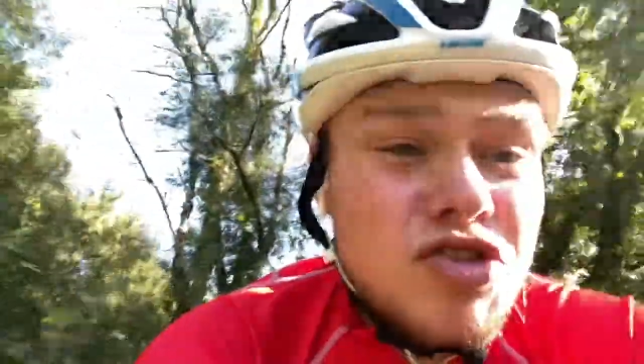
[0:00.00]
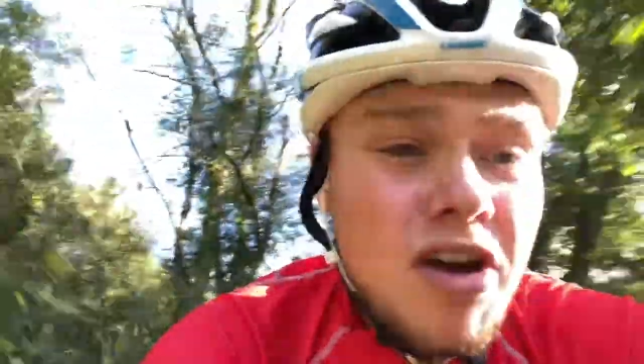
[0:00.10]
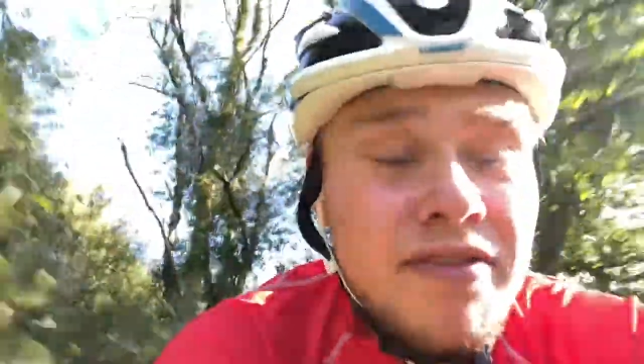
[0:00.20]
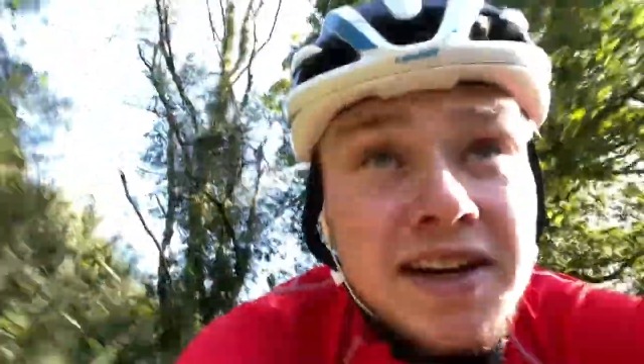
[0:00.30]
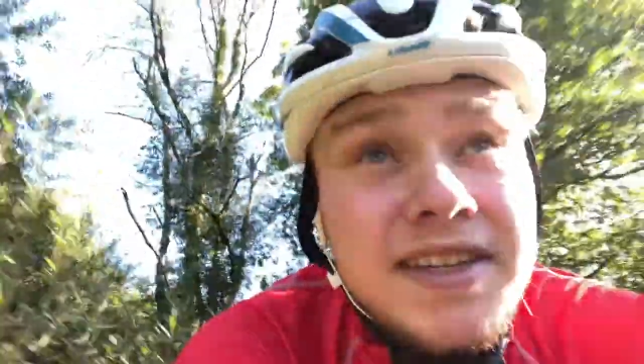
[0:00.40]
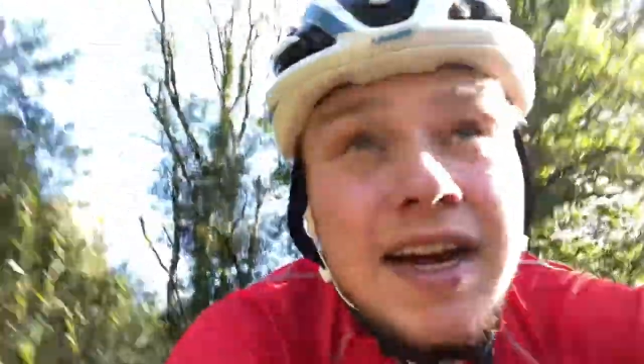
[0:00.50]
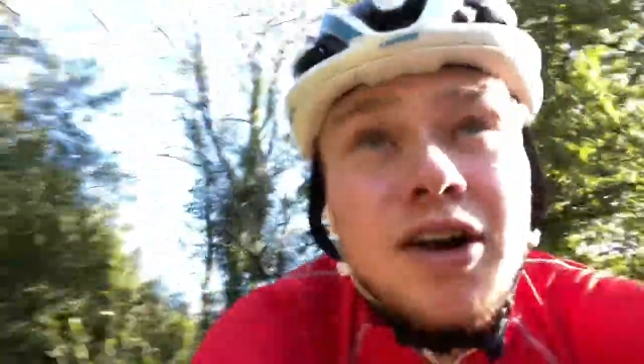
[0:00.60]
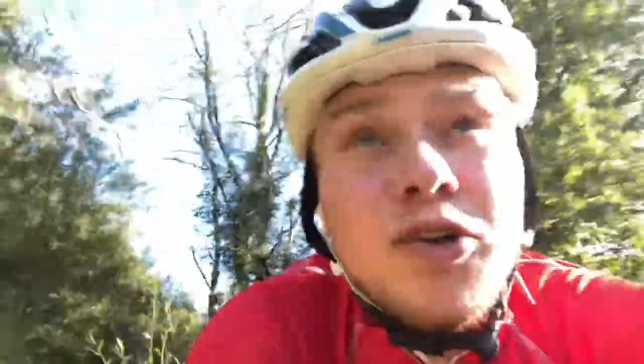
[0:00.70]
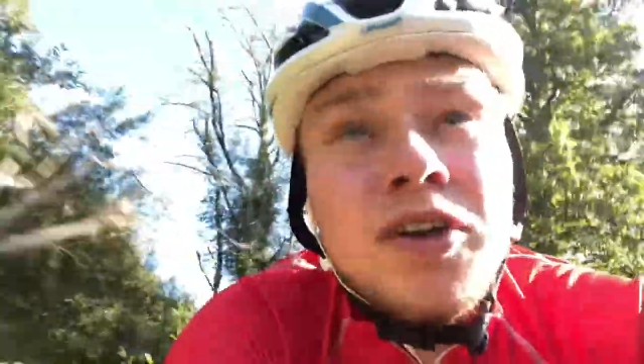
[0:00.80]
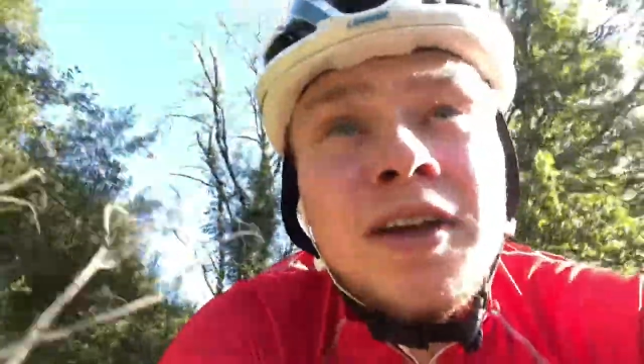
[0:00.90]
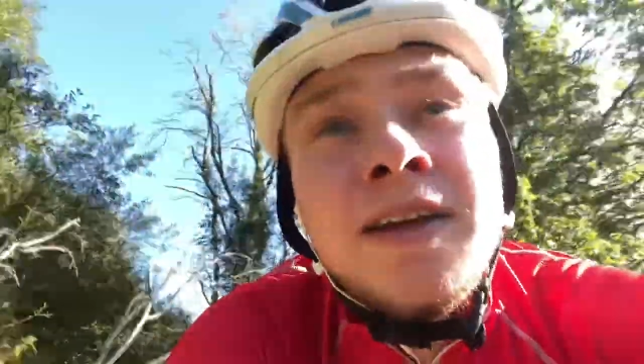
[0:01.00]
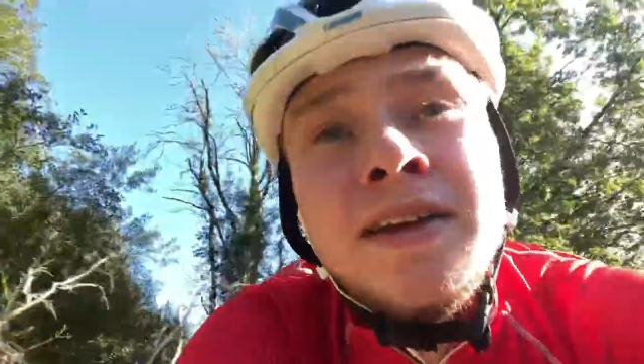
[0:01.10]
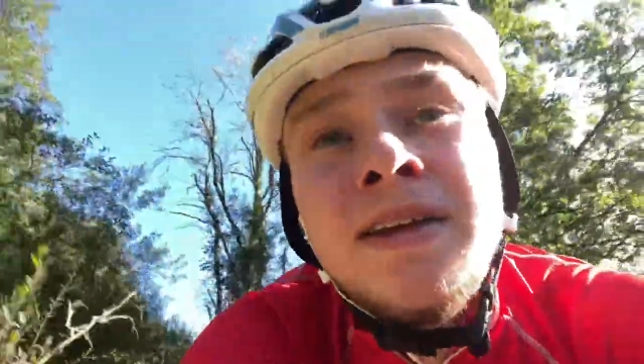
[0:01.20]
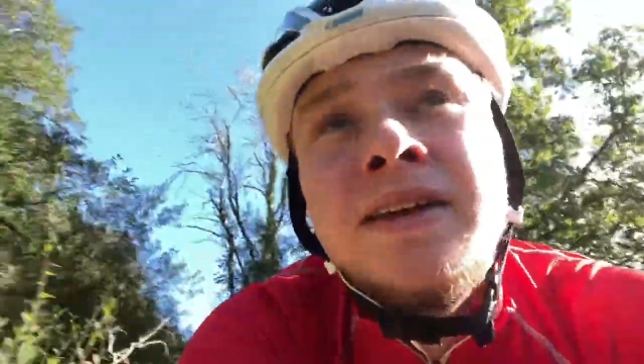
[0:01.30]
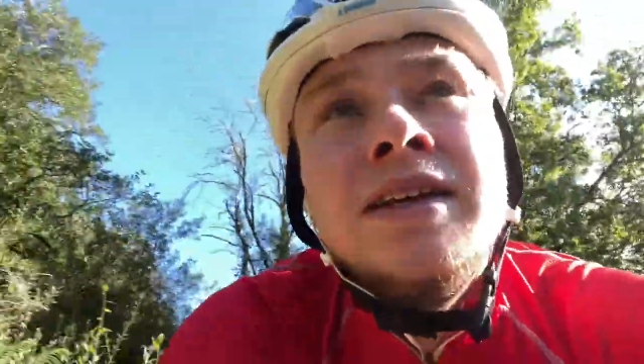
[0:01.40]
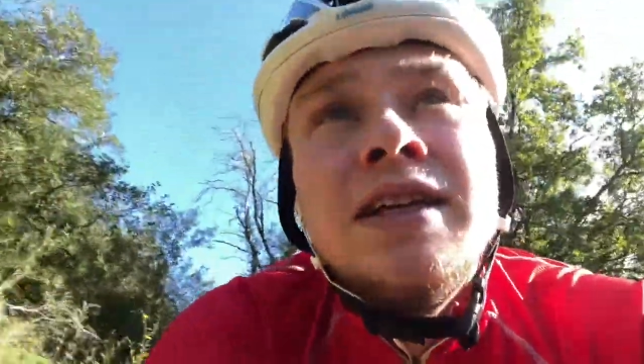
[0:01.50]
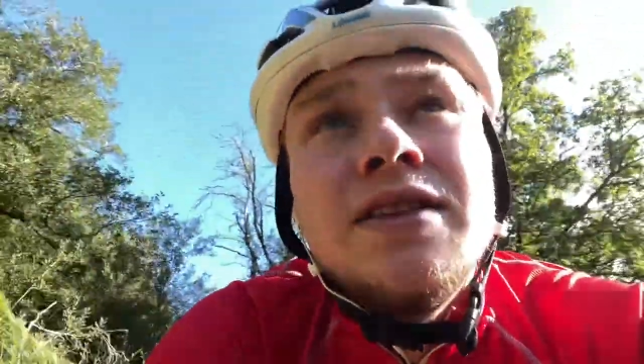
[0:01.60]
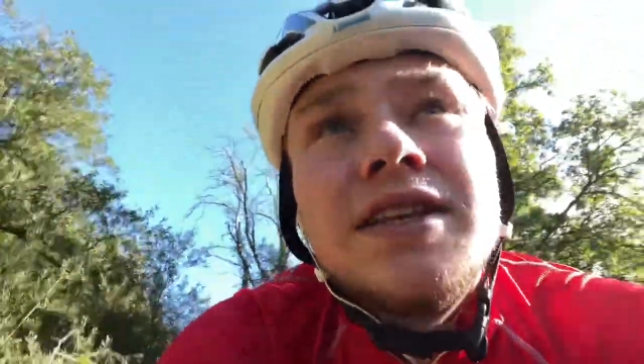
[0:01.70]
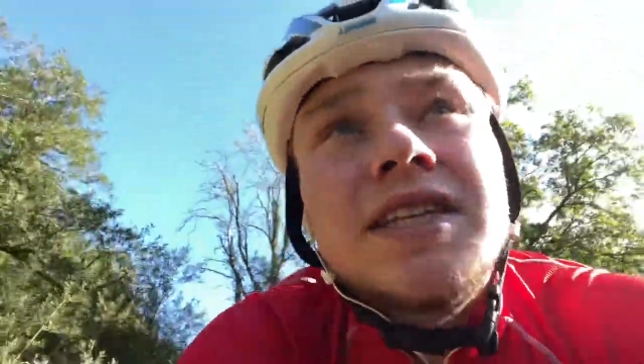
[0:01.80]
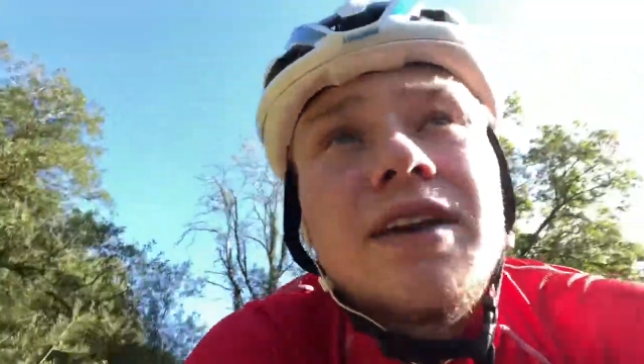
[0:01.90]
traveling down
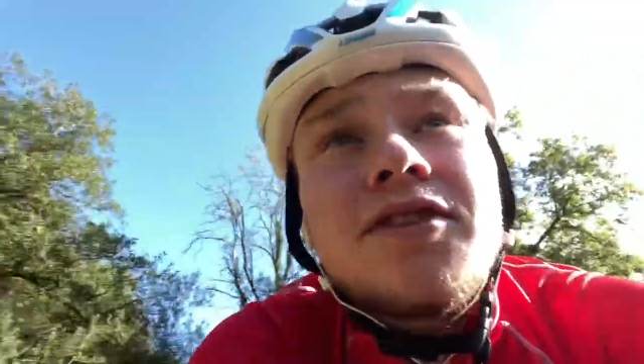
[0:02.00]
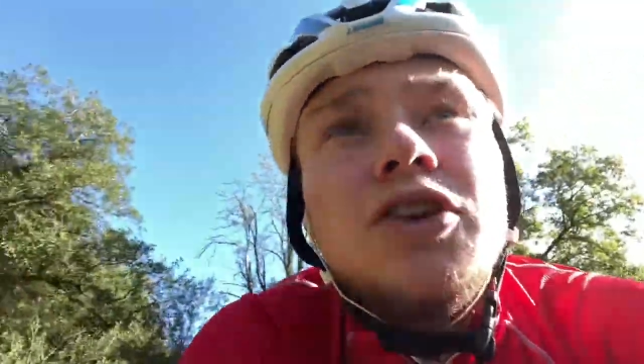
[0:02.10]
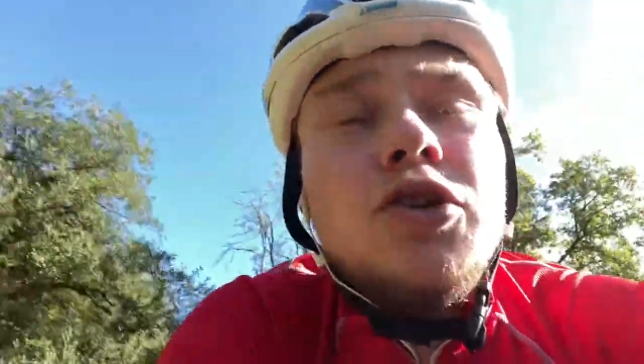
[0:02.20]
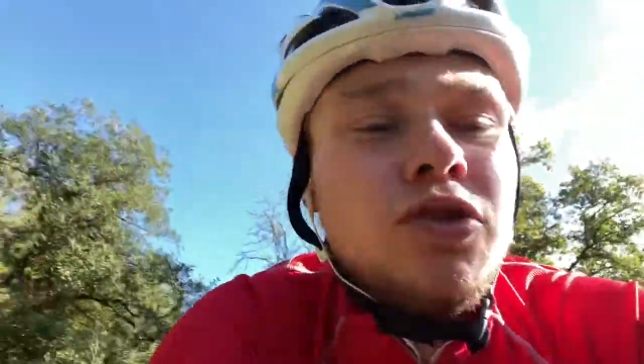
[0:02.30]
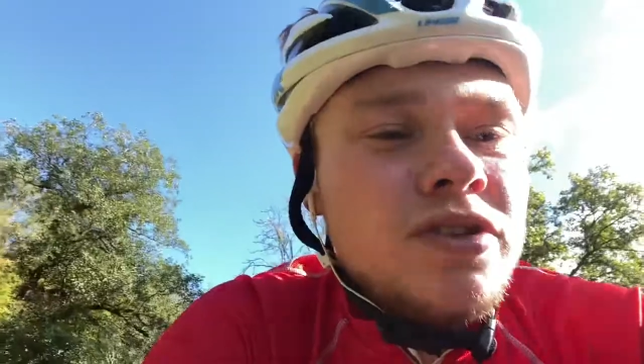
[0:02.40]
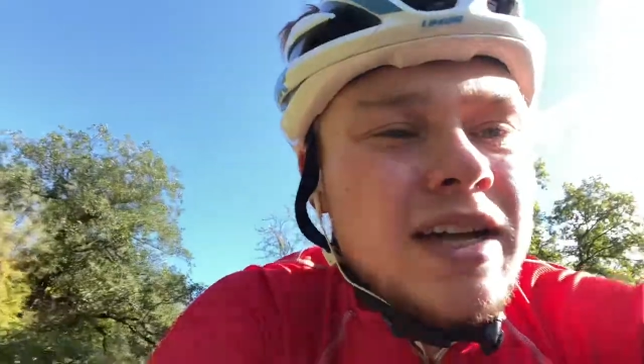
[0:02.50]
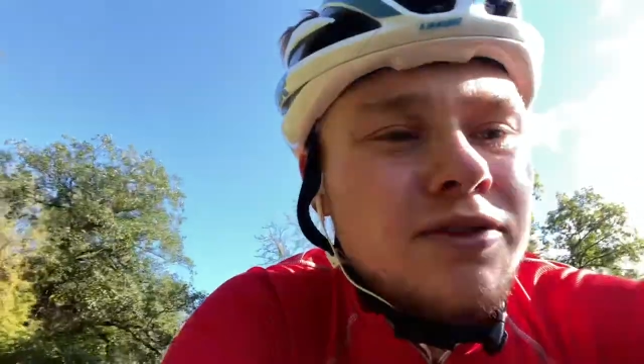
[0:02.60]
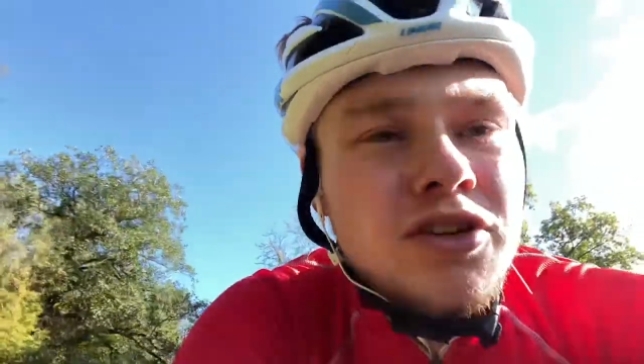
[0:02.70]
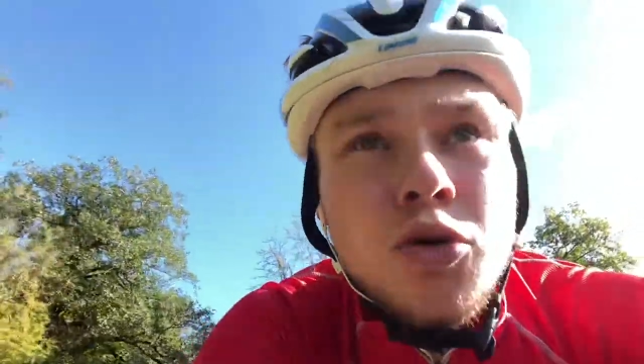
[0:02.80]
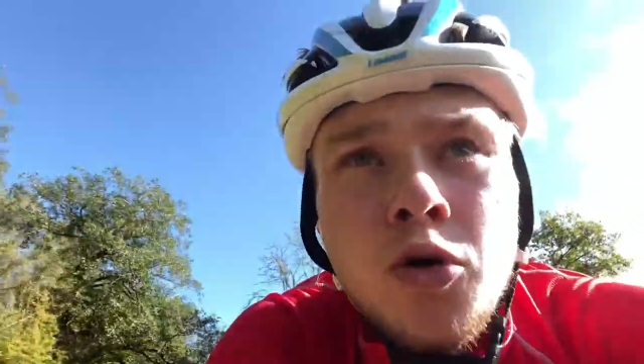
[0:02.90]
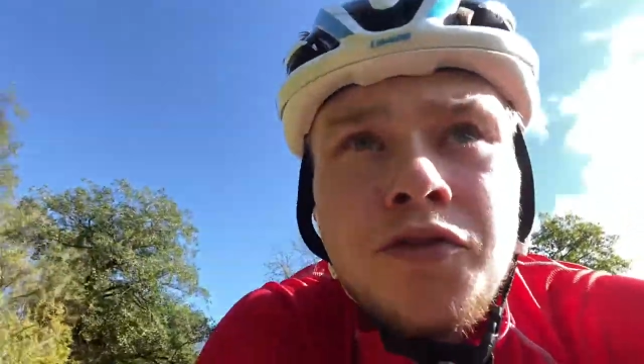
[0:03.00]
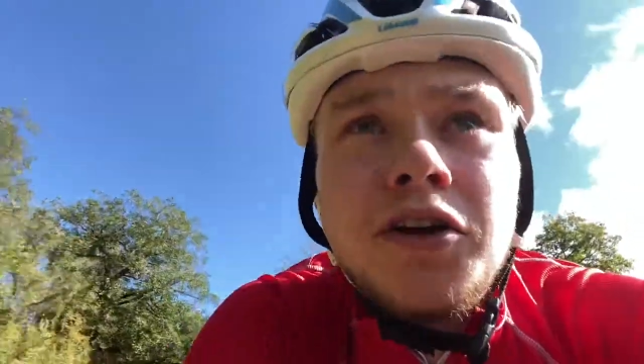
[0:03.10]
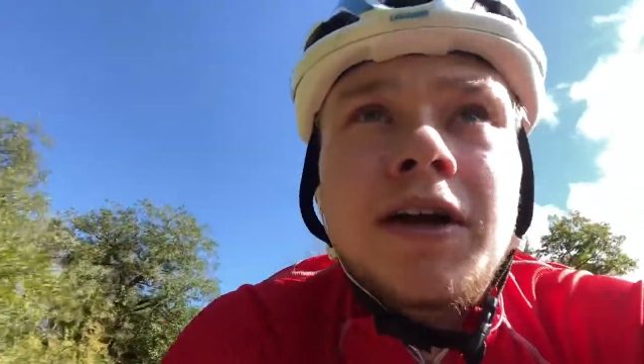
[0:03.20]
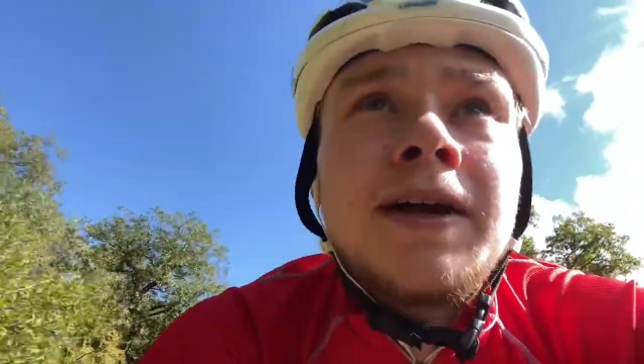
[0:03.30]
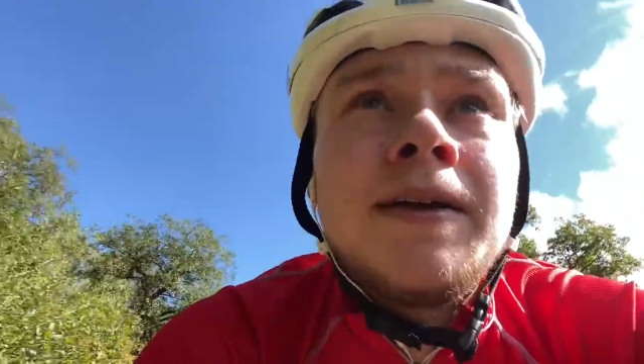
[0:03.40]
this afternoon down to Norfolk.